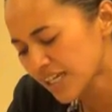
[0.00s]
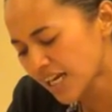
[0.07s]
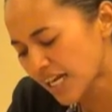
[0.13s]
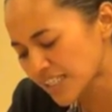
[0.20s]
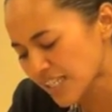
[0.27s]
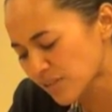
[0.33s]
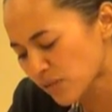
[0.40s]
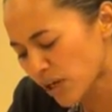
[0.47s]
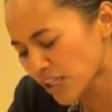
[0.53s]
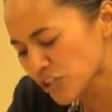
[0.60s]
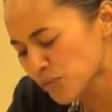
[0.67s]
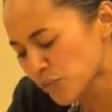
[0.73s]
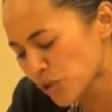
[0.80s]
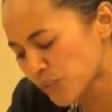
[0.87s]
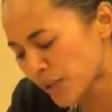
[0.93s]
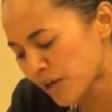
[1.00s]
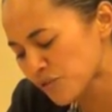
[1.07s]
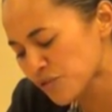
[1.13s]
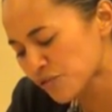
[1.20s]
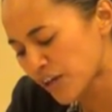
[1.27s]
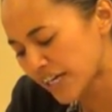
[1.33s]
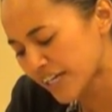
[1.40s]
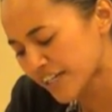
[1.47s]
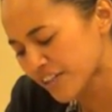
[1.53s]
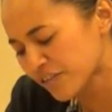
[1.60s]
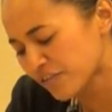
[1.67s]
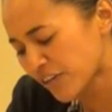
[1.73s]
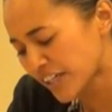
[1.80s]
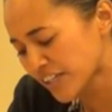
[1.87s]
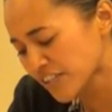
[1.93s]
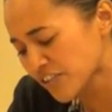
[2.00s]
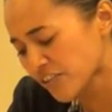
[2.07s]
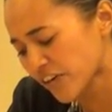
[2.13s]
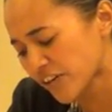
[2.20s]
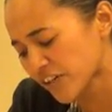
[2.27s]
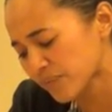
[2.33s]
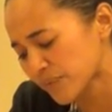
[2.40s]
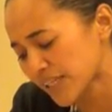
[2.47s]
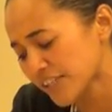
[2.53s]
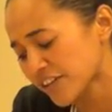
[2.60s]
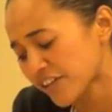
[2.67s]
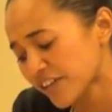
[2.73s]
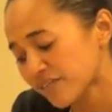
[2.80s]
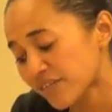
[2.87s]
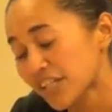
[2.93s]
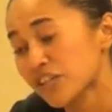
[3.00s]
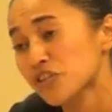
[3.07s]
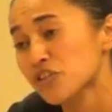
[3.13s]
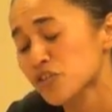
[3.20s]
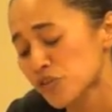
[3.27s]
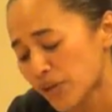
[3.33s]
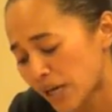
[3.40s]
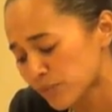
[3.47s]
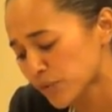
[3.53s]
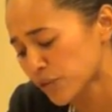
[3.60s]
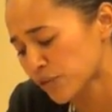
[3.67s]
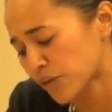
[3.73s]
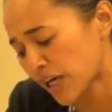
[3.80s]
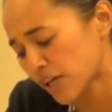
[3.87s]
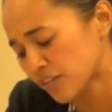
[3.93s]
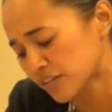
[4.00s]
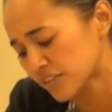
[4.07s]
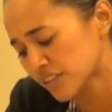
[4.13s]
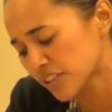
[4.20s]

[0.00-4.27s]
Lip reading: As I watched more bombs fired, fires started, military invaders scrambled around.